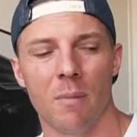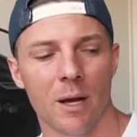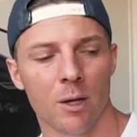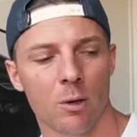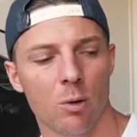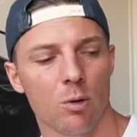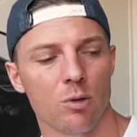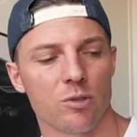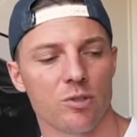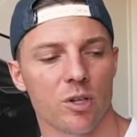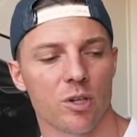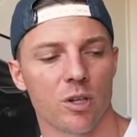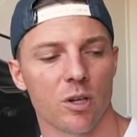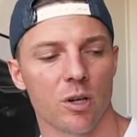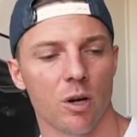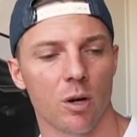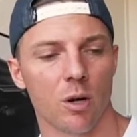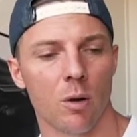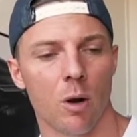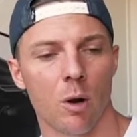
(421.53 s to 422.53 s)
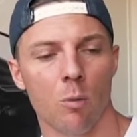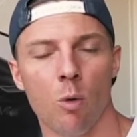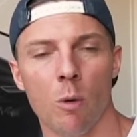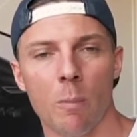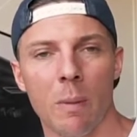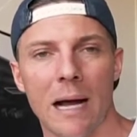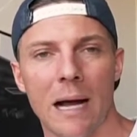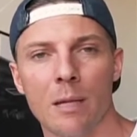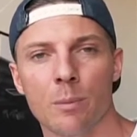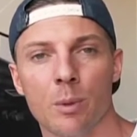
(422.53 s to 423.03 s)
My goals are more
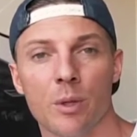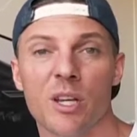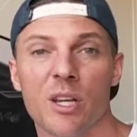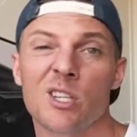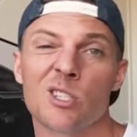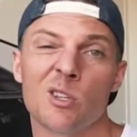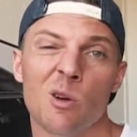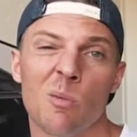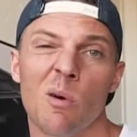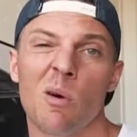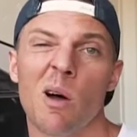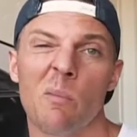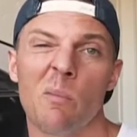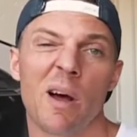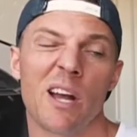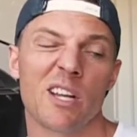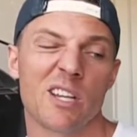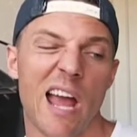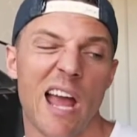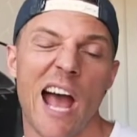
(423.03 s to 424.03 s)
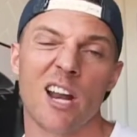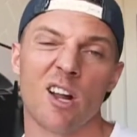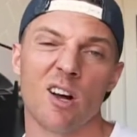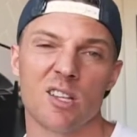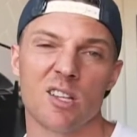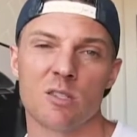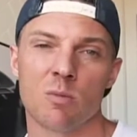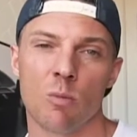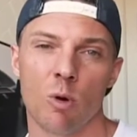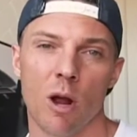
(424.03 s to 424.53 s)
bodybuilding. So I might add
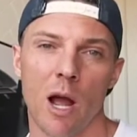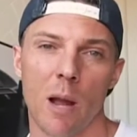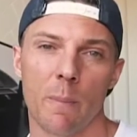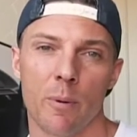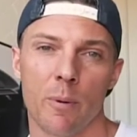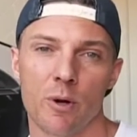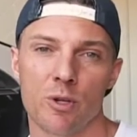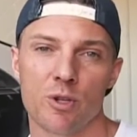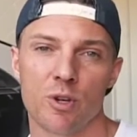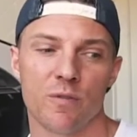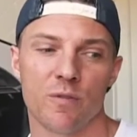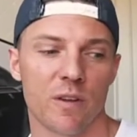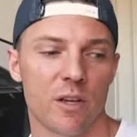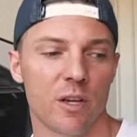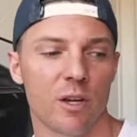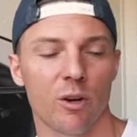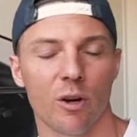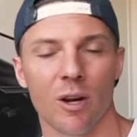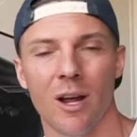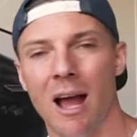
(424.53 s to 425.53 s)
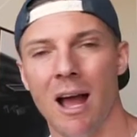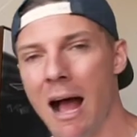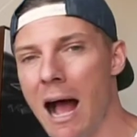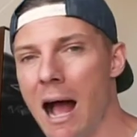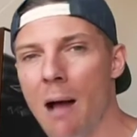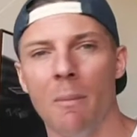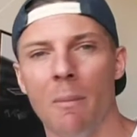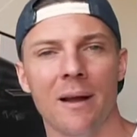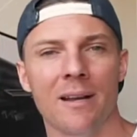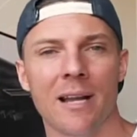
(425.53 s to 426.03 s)
on some more hypertrophy, or
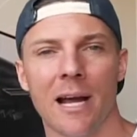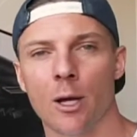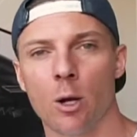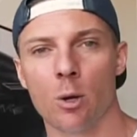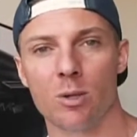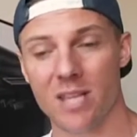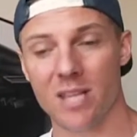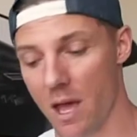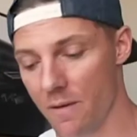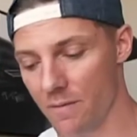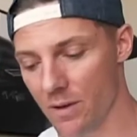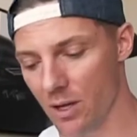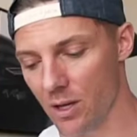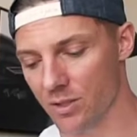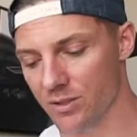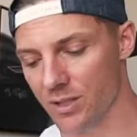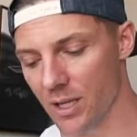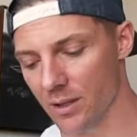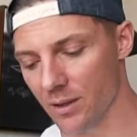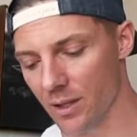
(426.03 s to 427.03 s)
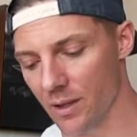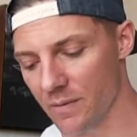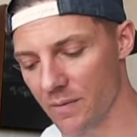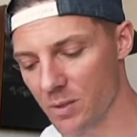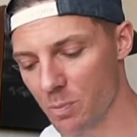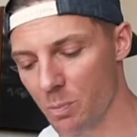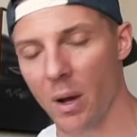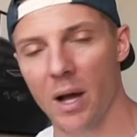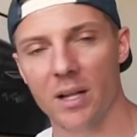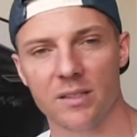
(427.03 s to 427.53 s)
I might not go as heavy on
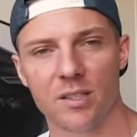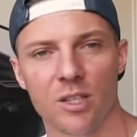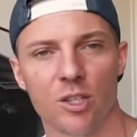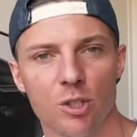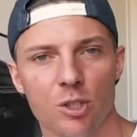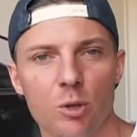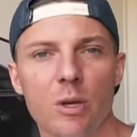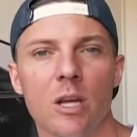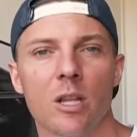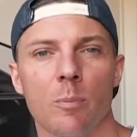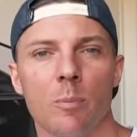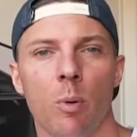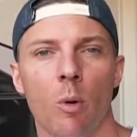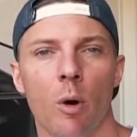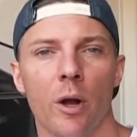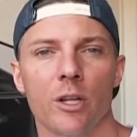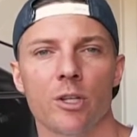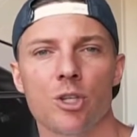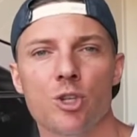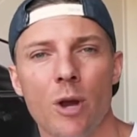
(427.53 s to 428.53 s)
deadlifts, but you get the point.